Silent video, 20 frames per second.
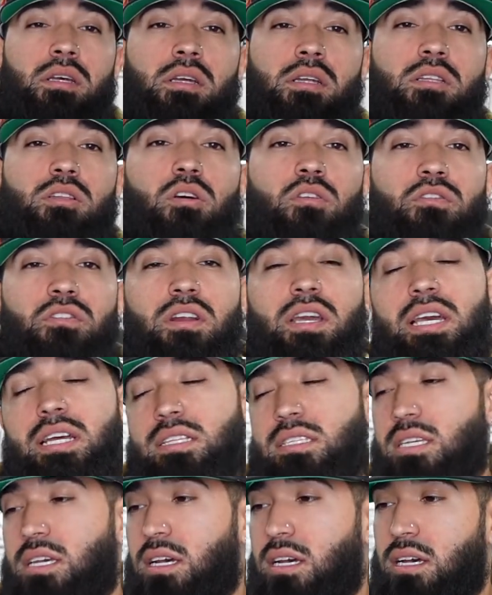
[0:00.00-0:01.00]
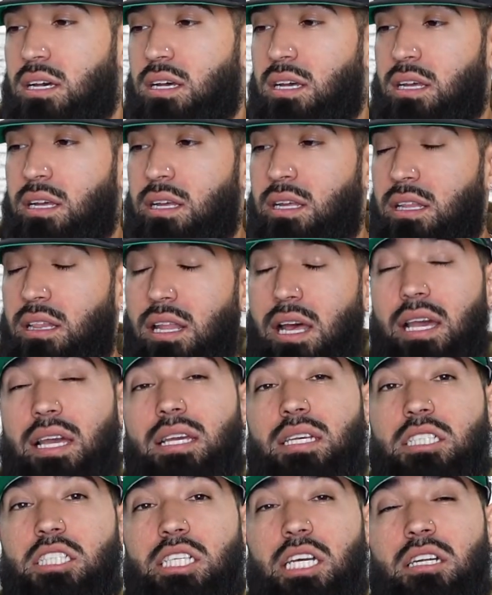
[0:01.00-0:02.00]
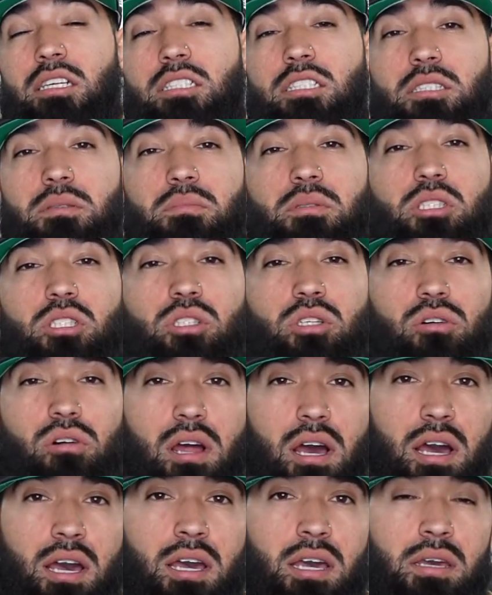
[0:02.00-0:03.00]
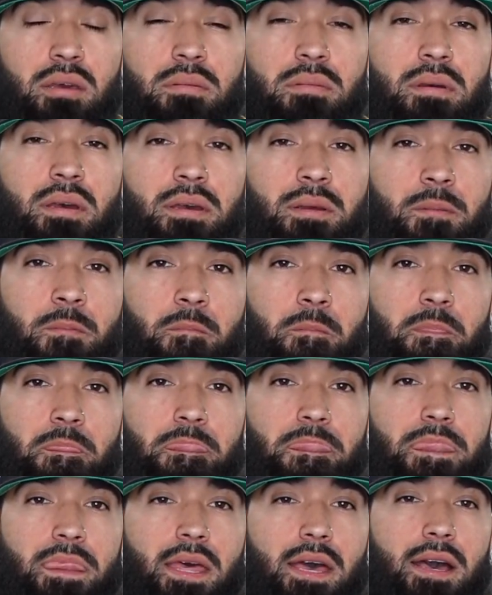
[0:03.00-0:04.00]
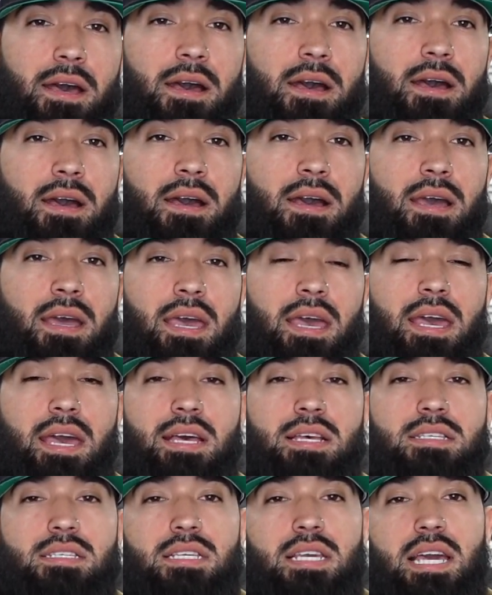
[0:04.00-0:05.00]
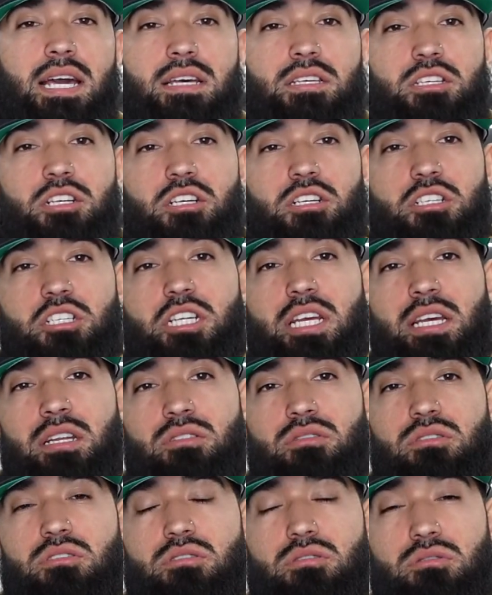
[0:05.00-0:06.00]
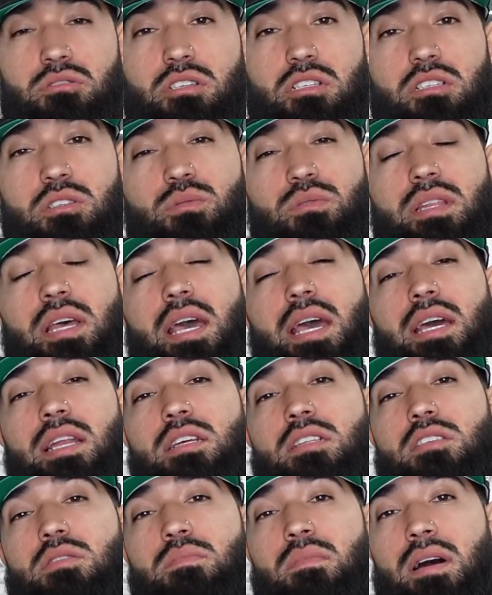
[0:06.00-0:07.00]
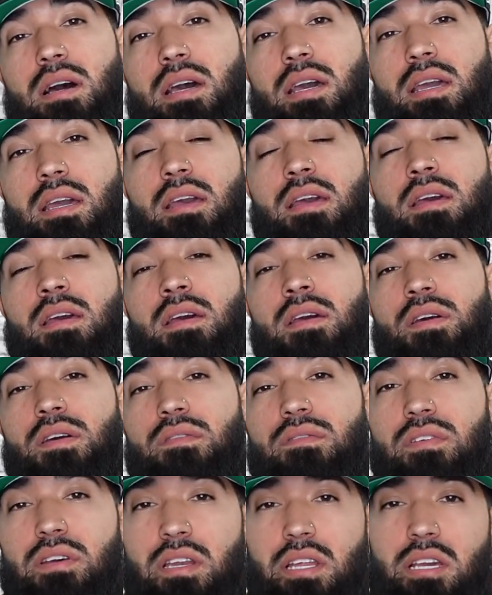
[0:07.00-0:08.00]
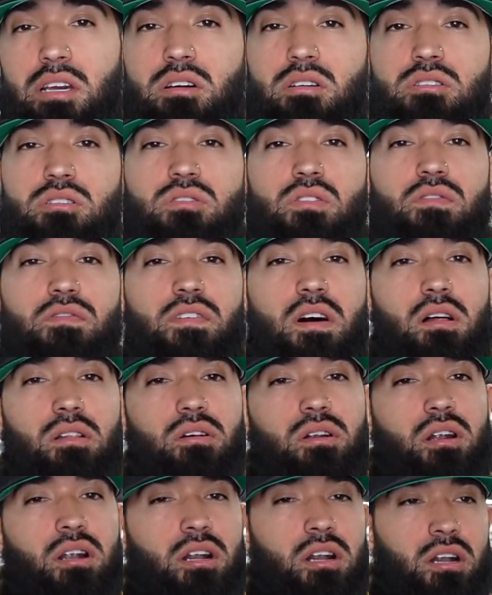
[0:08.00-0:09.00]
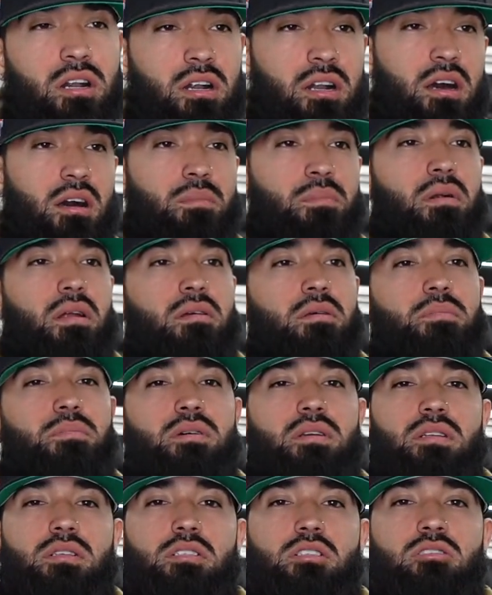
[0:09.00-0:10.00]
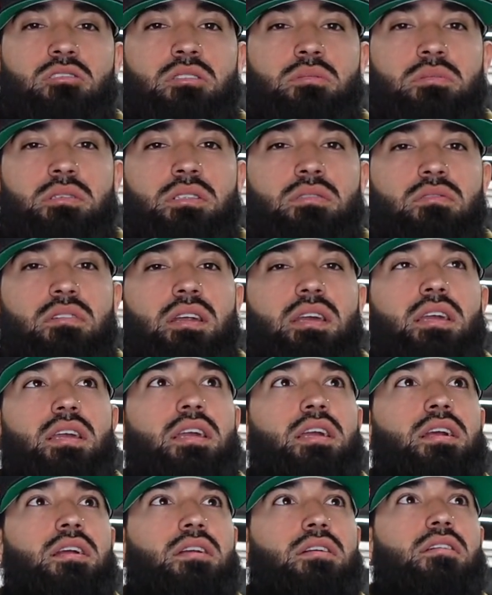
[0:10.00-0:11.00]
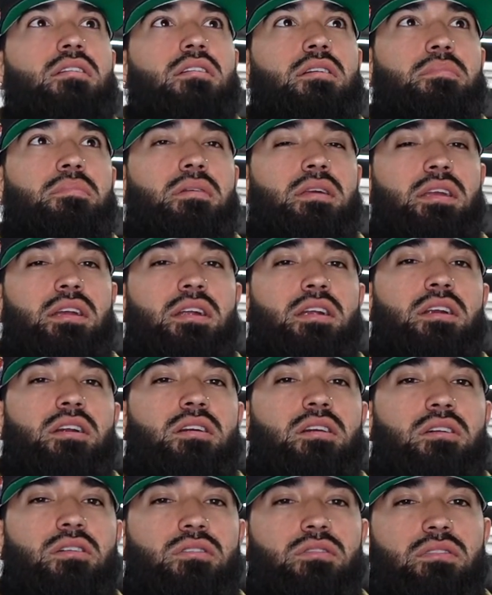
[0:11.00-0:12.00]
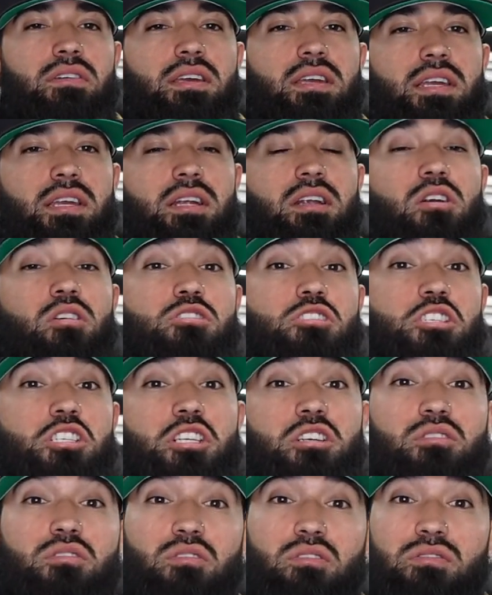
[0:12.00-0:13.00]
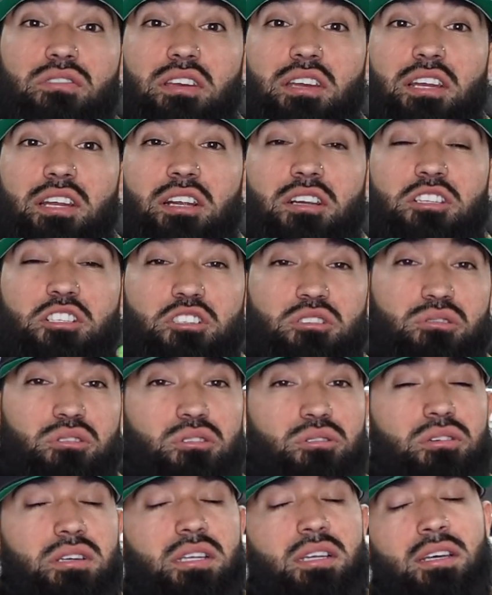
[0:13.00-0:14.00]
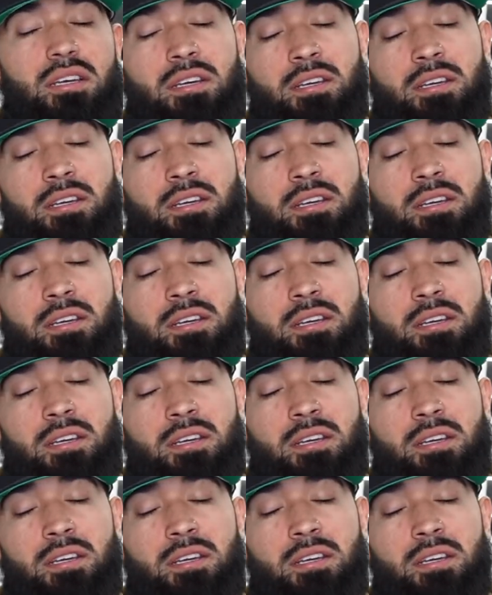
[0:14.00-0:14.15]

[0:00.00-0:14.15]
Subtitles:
Don't forget to like, share, and subscribe. Ezzy has her channel too. She's the one that edits my video, so follow her. I'll probably put a description right here, or up here, or over here, or she'll over here. She'll do it.